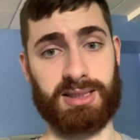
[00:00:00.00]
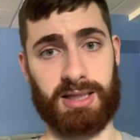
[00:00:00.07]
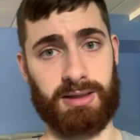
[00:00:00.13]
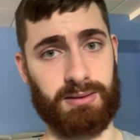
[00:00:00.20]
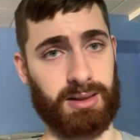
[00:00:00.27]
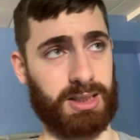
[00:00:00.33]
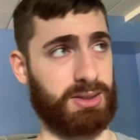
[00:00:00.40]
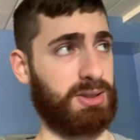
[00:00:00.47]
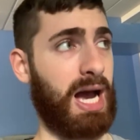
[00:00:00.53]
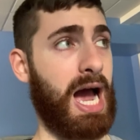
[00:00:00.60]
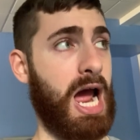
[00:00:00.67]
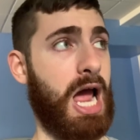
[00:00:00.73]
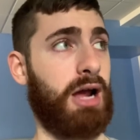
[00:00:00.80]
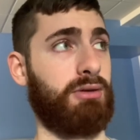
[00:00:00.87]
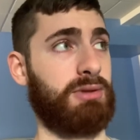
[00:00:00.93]
a
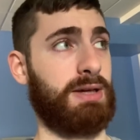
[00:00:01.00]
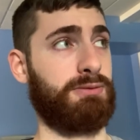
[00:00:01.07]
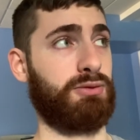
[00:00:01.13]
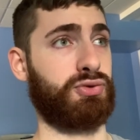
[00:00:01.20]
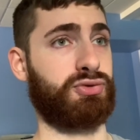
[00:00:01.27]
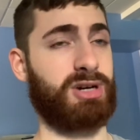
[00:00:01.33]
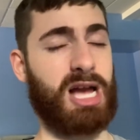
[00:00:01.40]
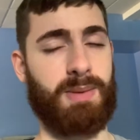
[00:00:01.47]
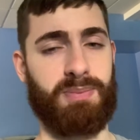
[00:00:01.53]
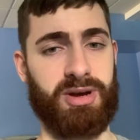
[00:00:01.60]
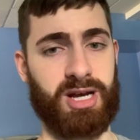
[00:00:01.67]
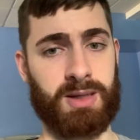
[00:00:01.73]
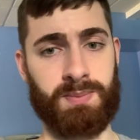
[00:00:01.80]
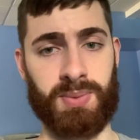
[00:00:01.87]
high-level draft pick,